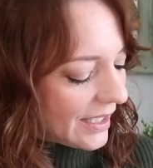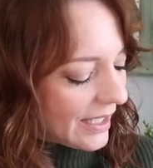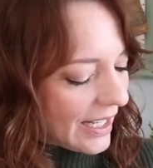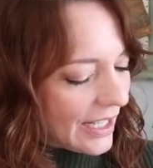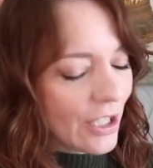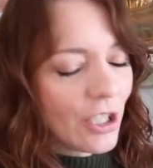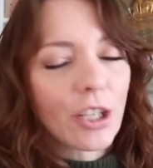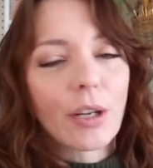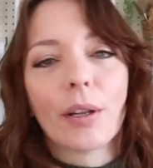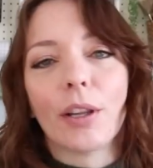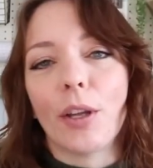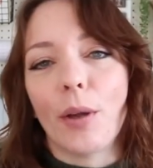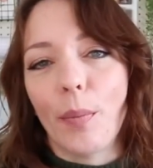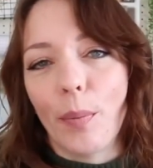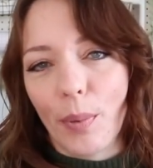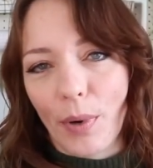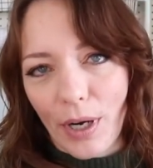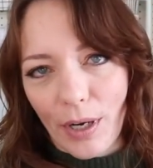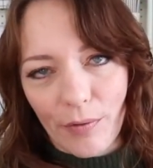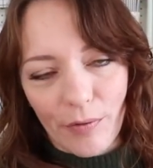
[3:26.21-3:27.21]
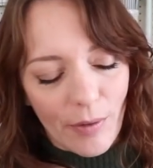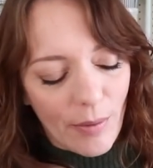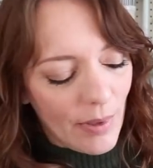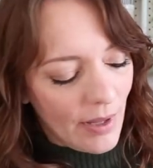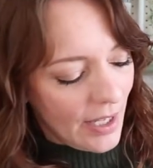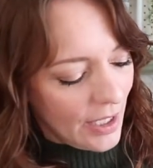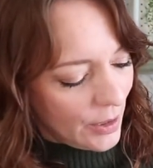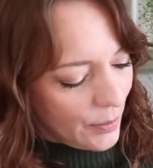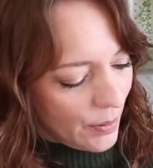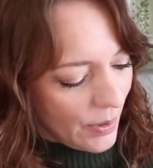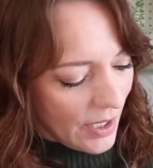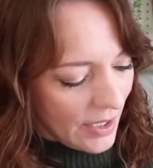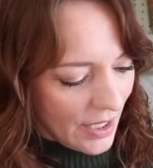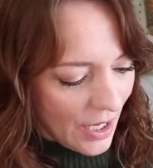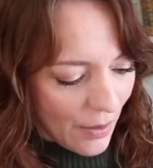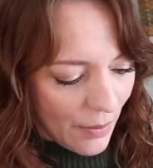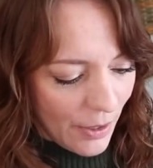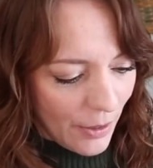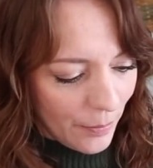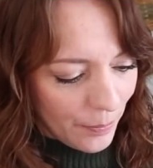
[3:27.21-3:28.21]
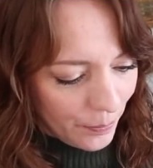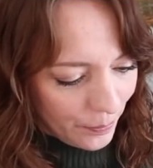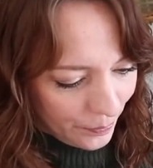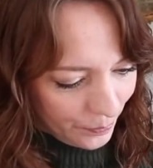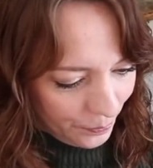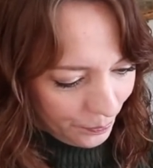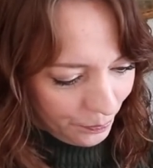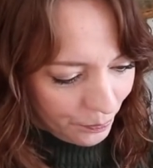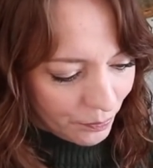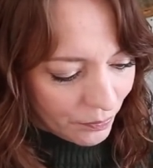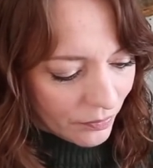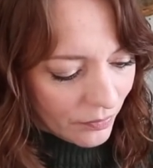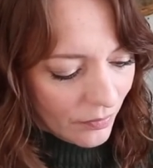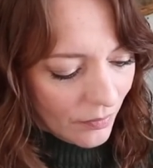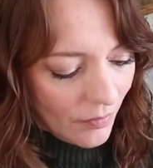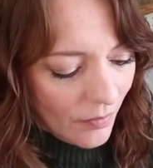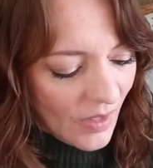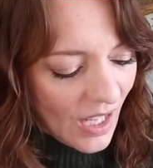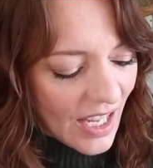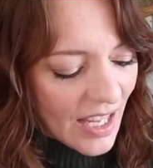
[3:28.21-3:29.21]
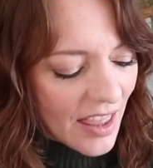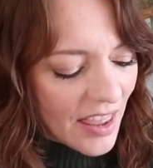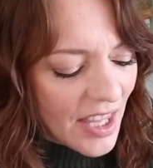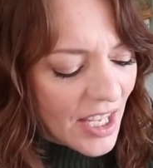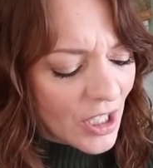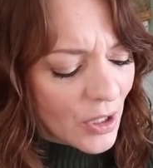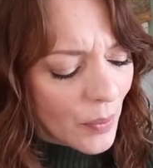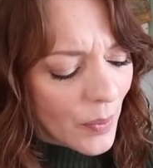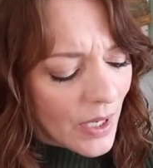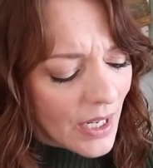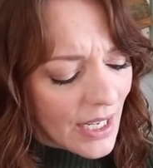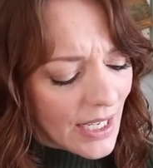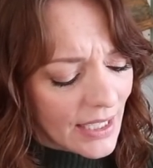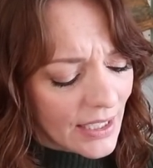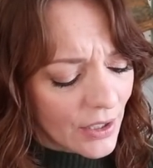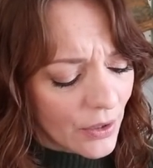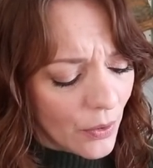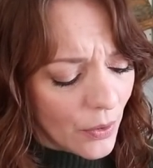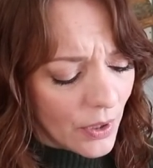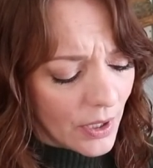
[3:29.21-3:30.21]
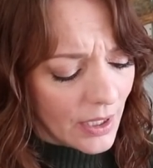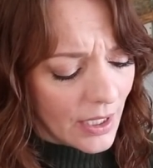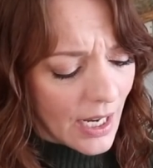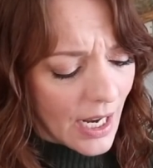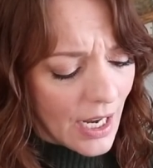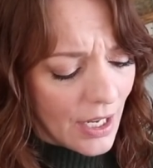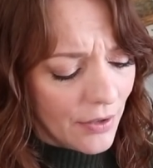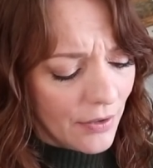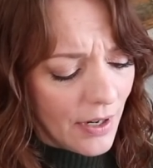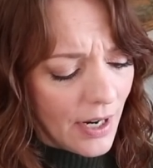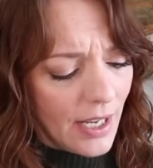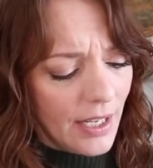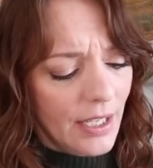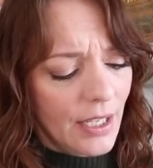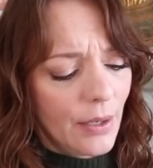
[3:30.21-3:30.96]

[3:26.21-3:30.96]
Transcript: I took a little break from it, let's put it that way. This one is Lauren Conrad.